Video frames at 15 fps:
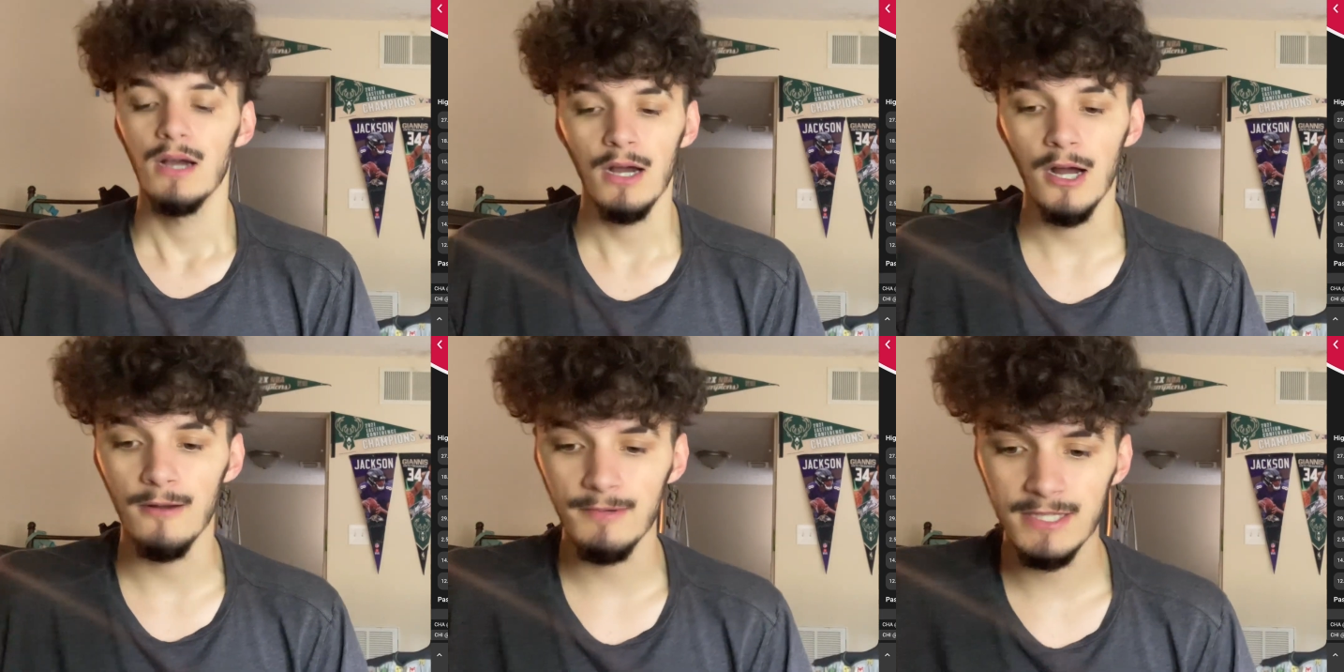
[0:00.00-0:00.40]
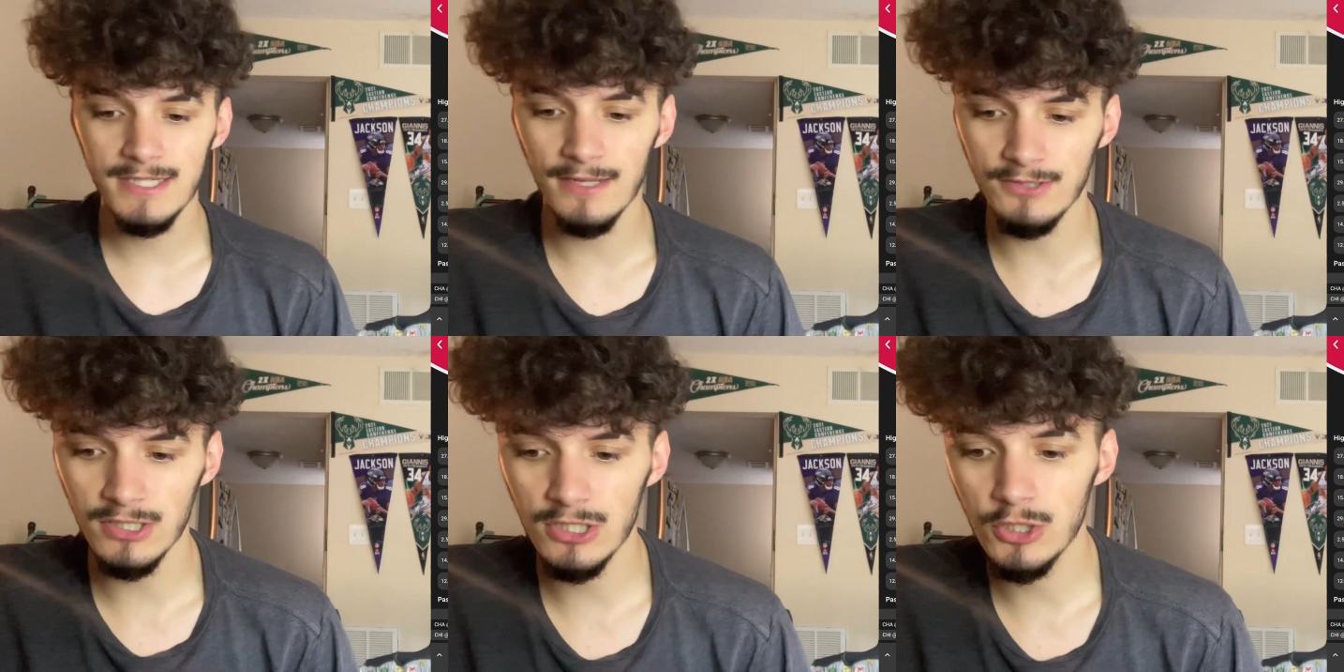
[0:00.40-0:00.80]
But
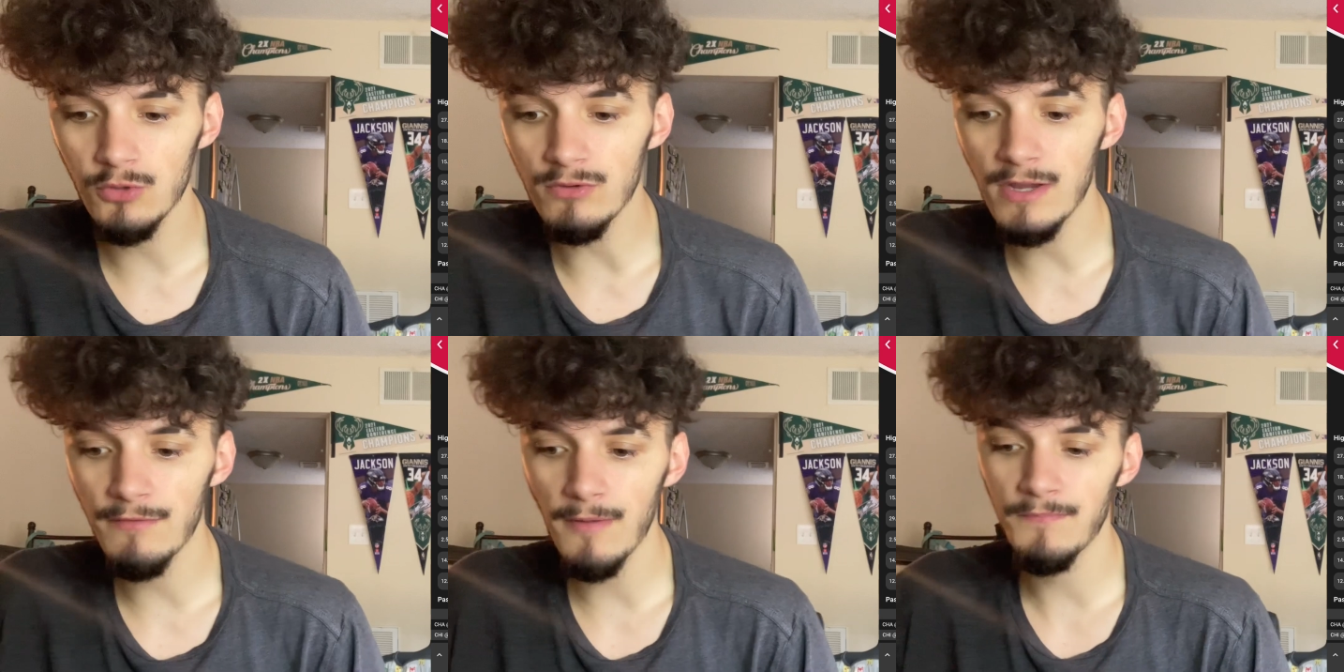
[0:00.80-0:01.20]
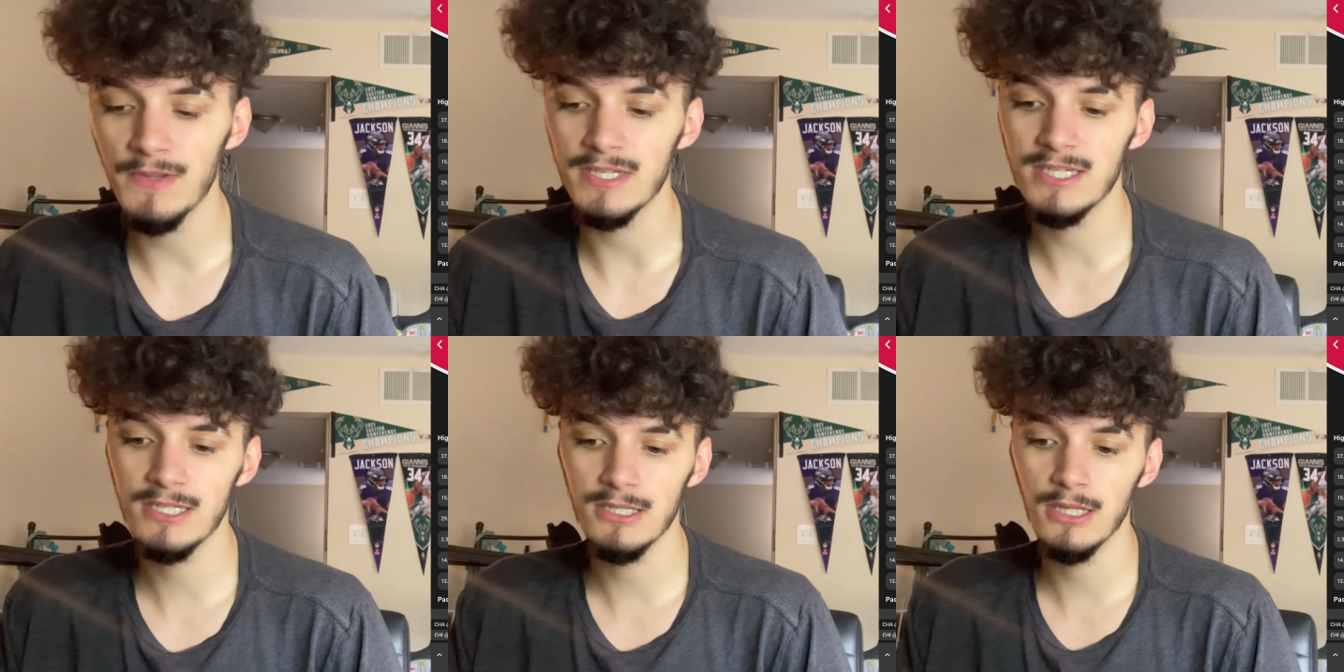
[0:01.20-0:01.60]
the Celtics do give up
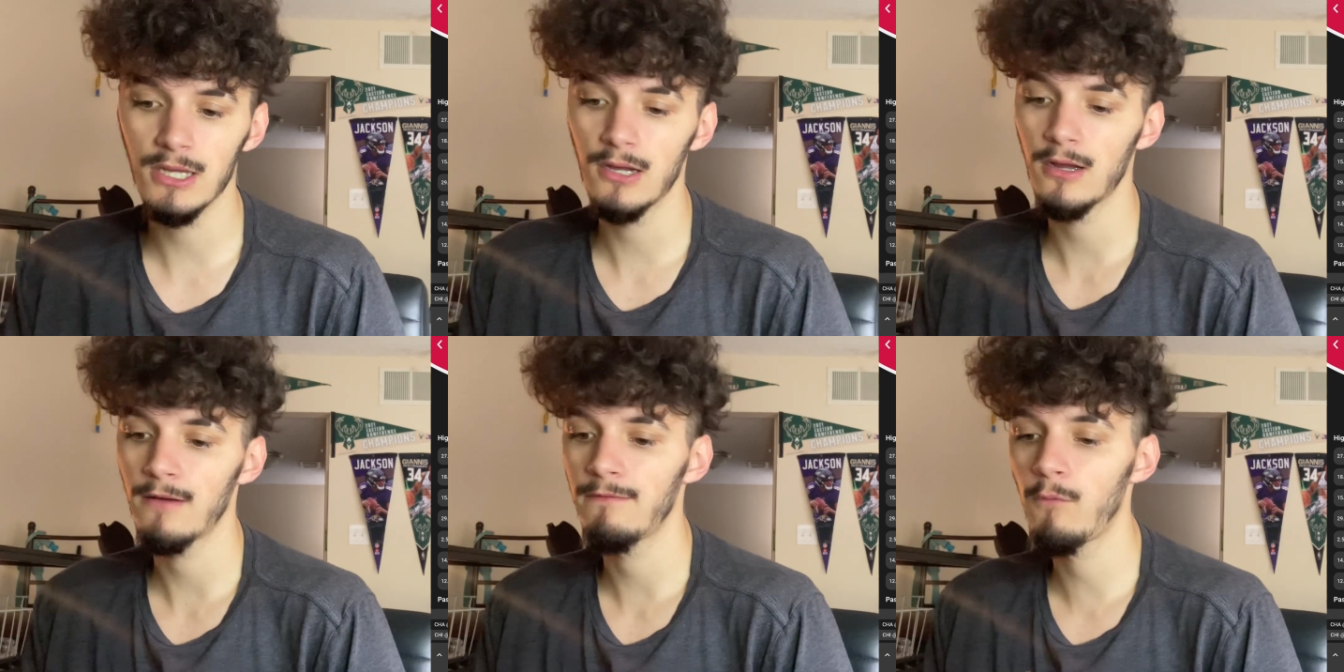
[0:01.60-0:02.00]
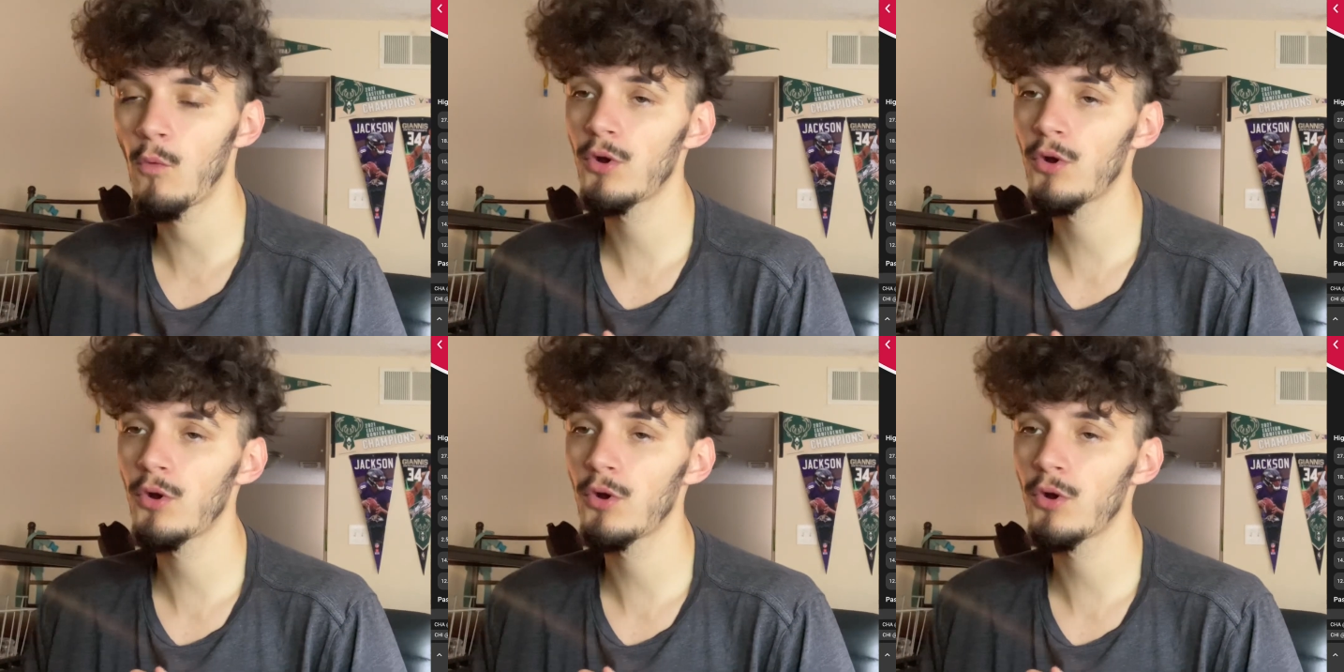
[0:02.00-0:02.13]
the